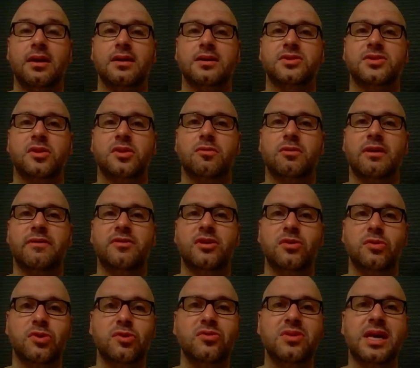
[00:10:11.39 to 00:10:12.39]
So if
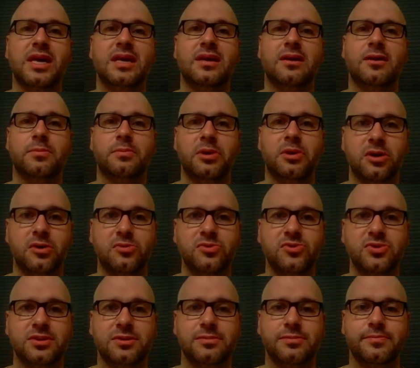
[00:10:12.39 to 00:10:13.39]
you do that in a
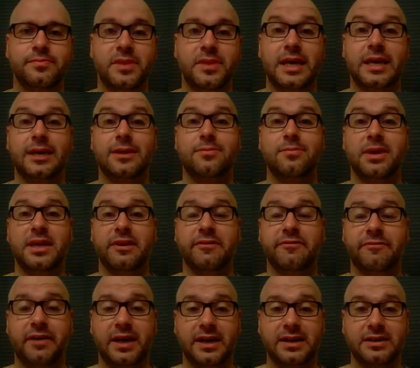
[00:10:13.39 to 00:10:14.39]
post, it can be
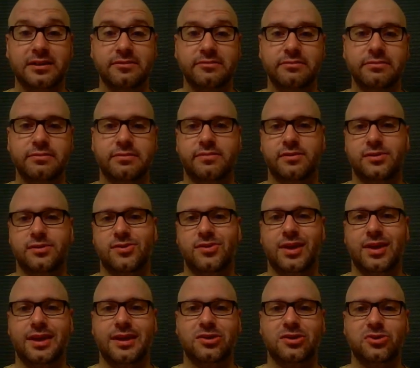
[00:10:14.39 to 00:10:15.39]
effective. If you do
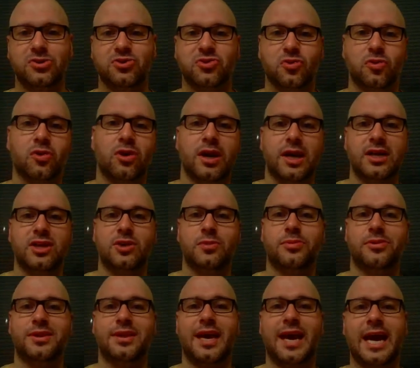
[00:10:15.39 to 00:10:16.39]
that in your story and you
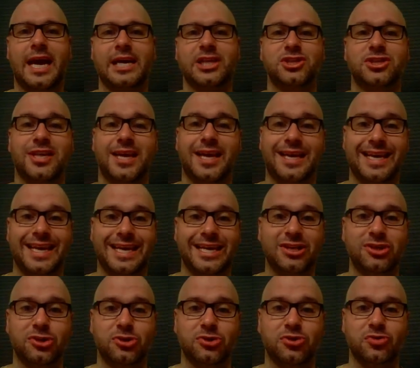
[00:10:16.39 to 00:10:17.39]
put the hashtag
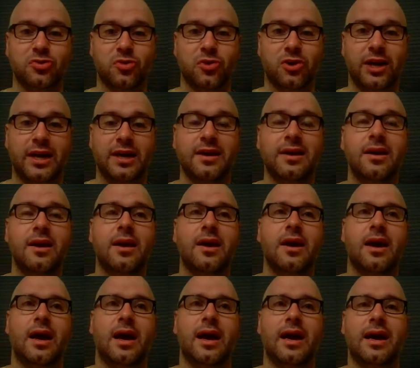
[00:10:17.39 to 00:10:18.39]
in your story,
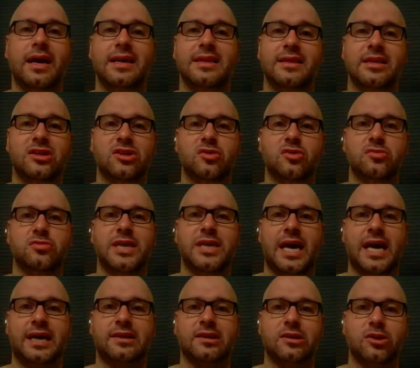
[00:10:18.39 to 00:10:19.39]
and then you
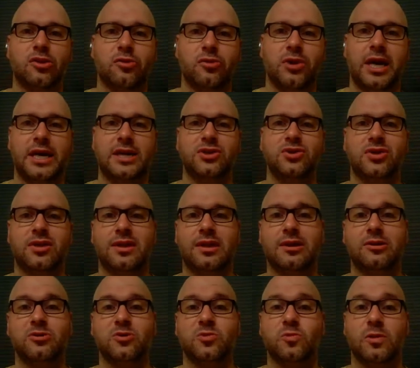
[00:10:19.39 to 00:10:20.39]
tag the location in
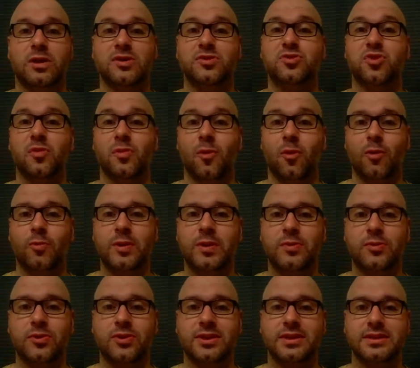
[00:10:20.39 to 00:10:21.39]
there as well so more
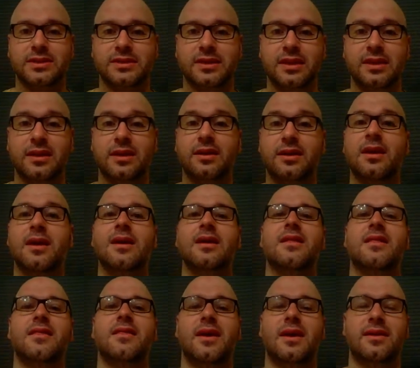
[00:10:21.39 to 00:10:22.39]
people can see it,
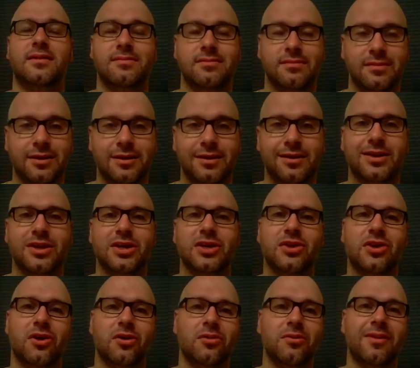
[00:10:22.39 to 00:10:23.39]
then
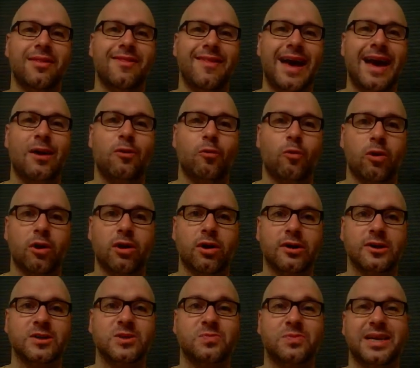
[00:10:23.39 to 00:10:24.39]
that
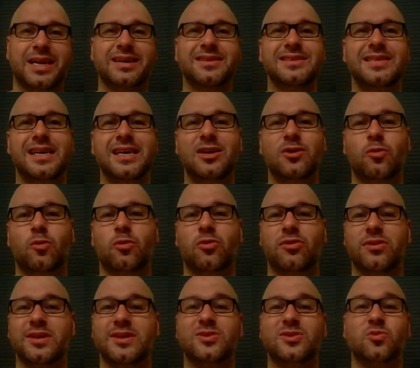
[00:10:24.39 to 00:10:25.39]
works. But I'll tell you
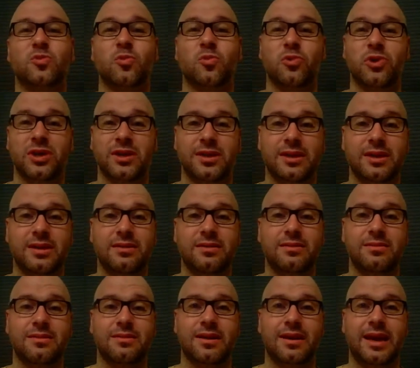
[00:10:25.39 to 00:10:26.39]
where this
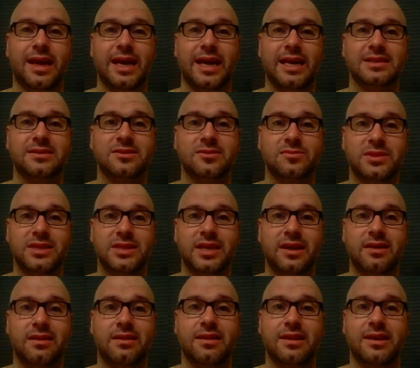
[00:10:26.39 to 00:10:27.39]
really has some
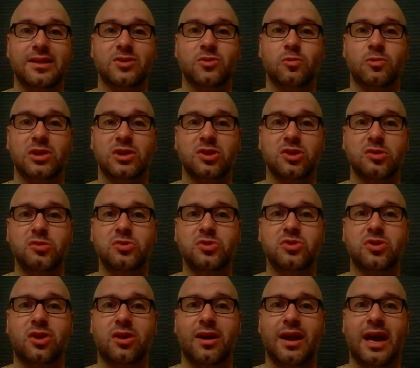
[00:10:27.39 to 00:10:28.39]
teeth is when you
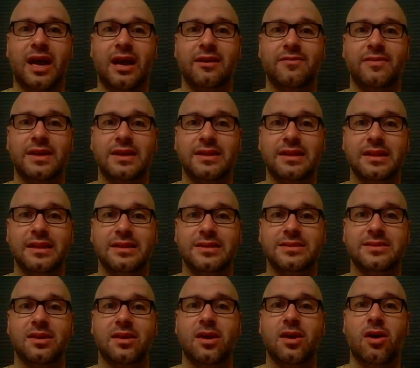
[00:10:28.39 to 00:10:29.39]
start having
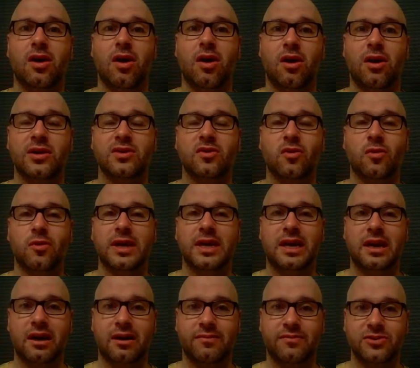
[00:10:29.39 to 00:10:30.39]
these ongoing
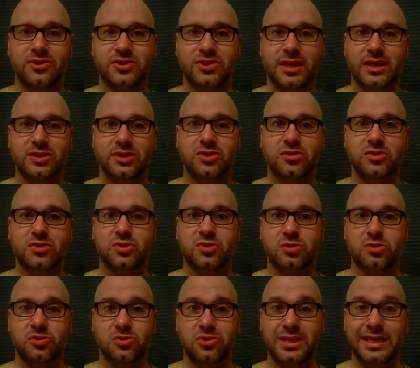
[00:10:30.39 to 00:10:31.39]
conversations
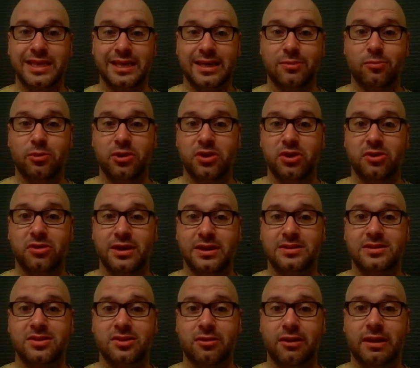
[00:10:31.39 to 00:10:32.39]
through DM with your
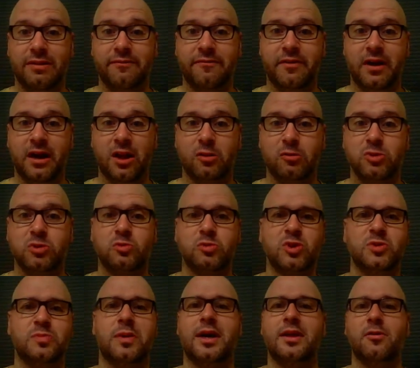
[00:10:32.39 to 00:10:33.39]
Instagram followers,
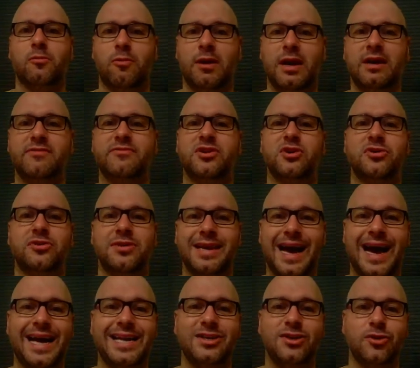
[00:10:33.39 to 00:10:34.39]
which, by the way, if you're
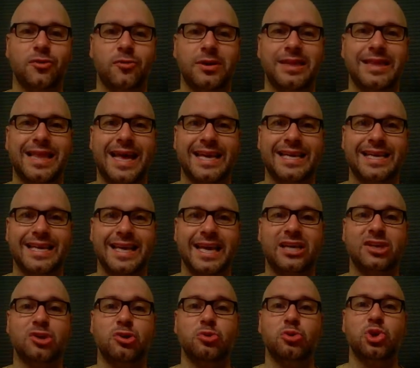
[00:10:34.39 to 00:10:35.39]
not doing that
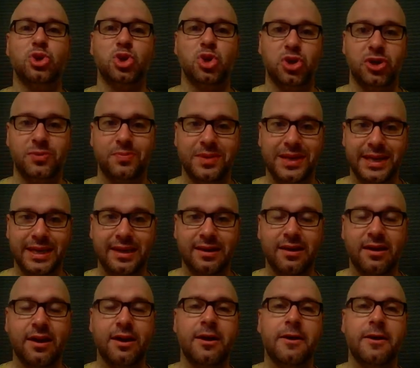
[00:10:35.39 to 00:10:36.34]
yet, you should be.